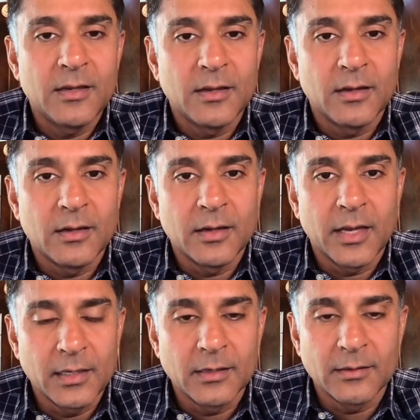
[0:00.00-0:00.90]

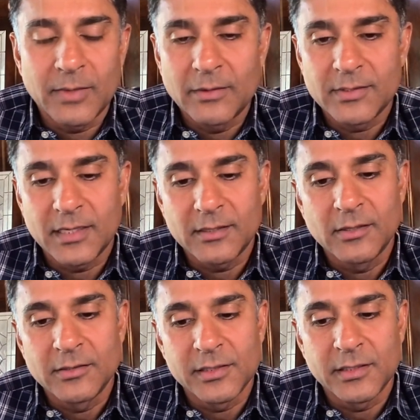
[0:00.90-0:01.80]
in and around
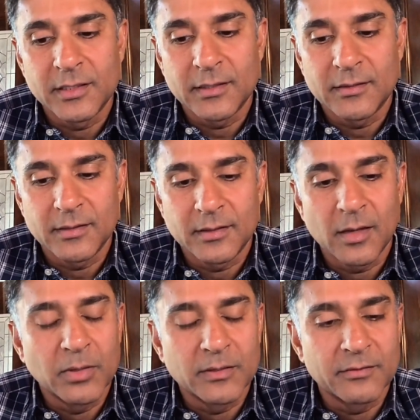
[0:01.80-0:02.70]
technology at a
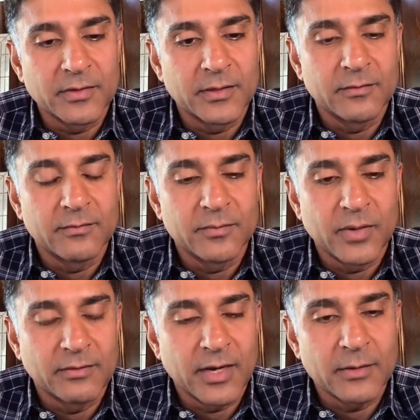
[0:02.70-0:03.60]
couple of different
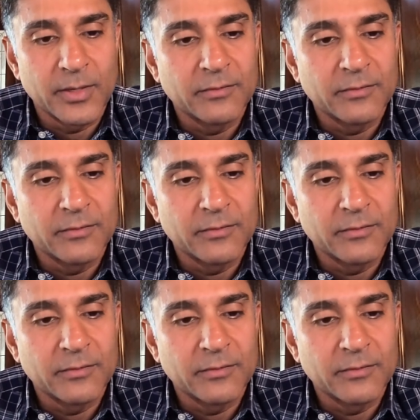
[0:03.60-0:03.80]
private equity